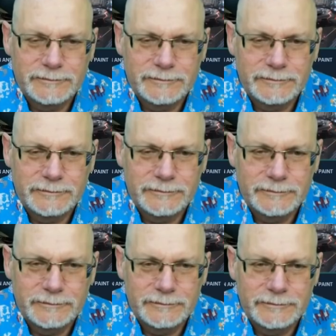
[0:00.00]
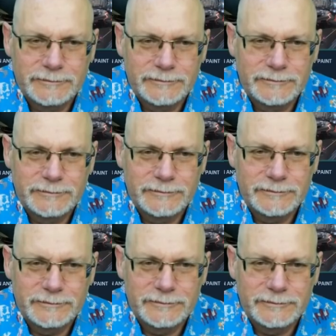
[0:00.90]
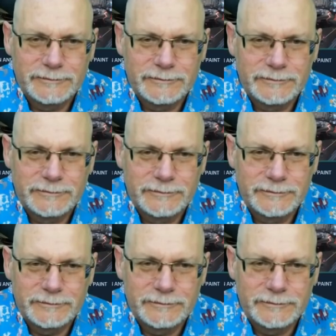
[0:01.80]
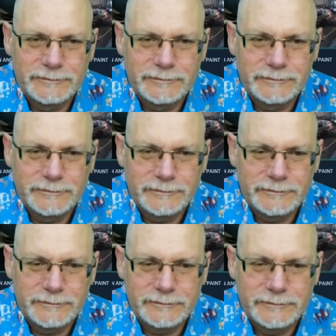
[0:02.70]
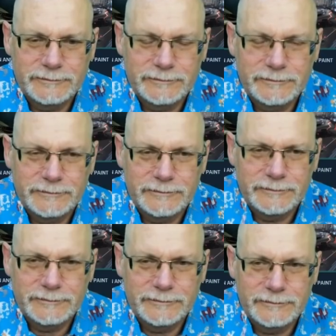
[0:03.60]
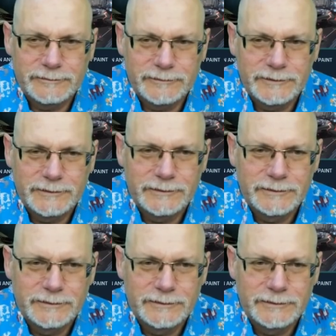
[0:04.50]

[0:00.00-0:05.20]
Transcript: [no speech]